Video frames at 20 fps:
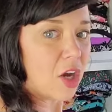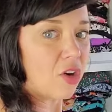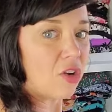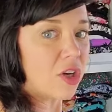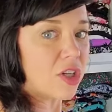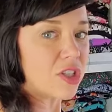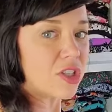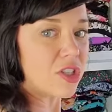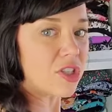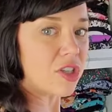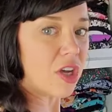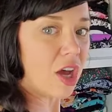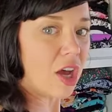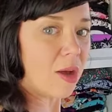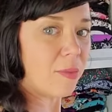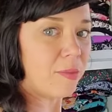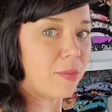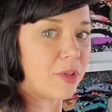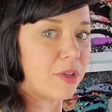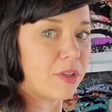across the
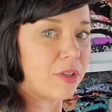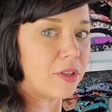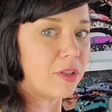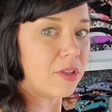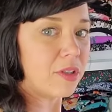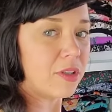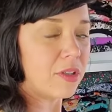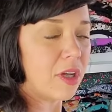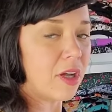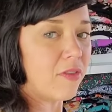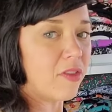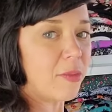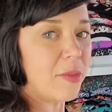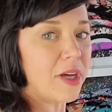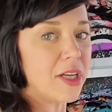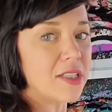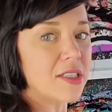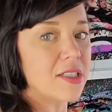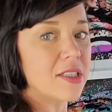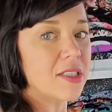top of the
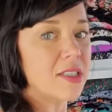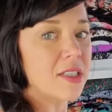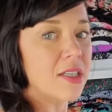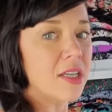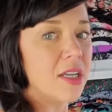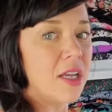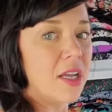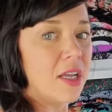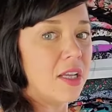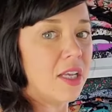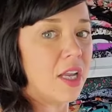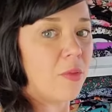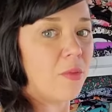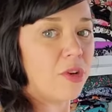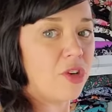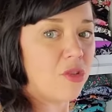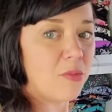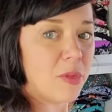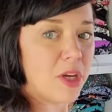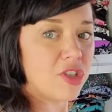bust. Now
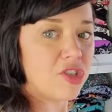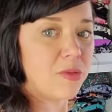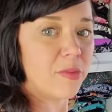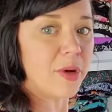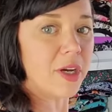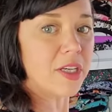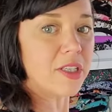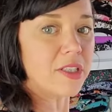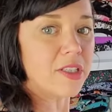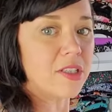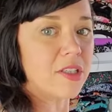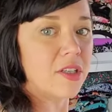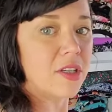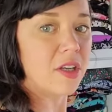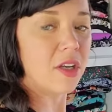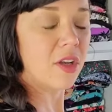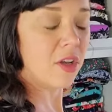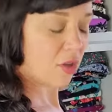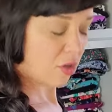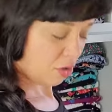when you measure bust,
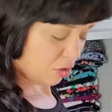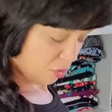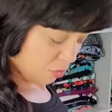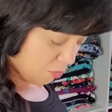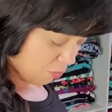you